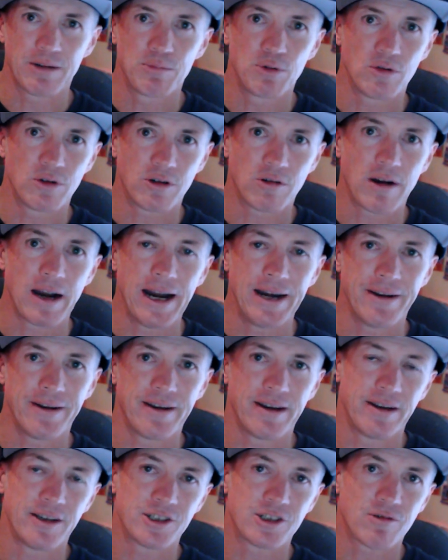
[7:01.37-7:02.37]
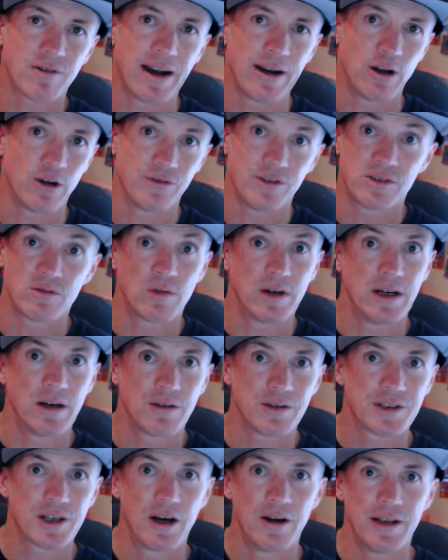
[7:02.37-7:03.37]
graded, and it's Granol as well.
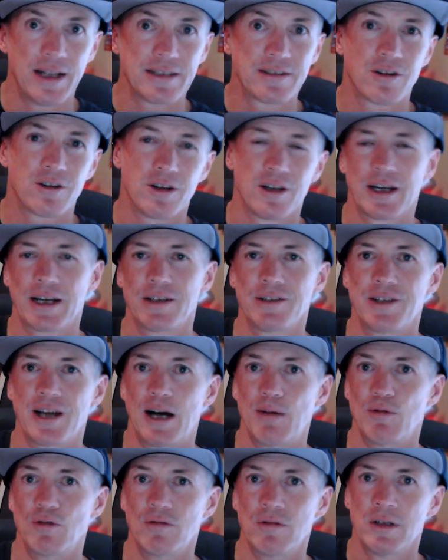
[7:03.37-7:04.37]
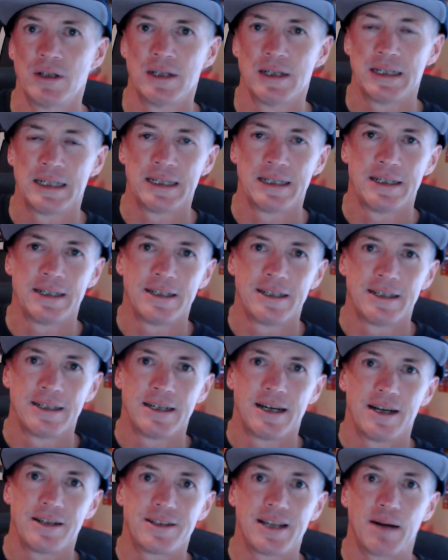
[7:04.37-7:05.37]
So that's got like a double
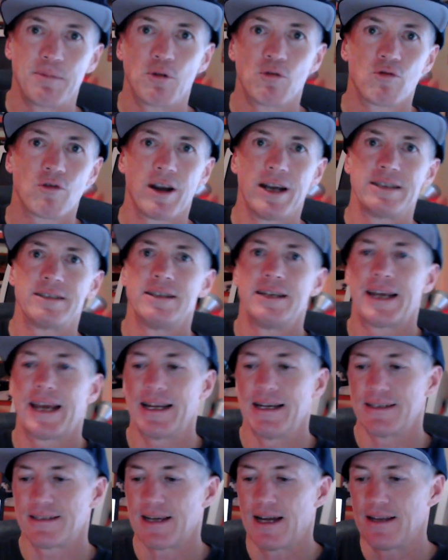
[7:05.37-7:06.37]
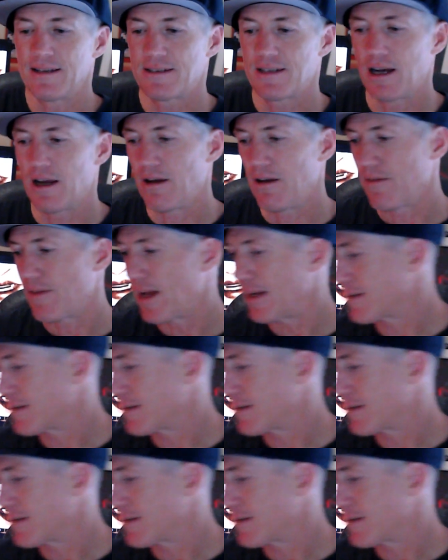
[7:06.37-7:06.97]
reason to get it done. So that's the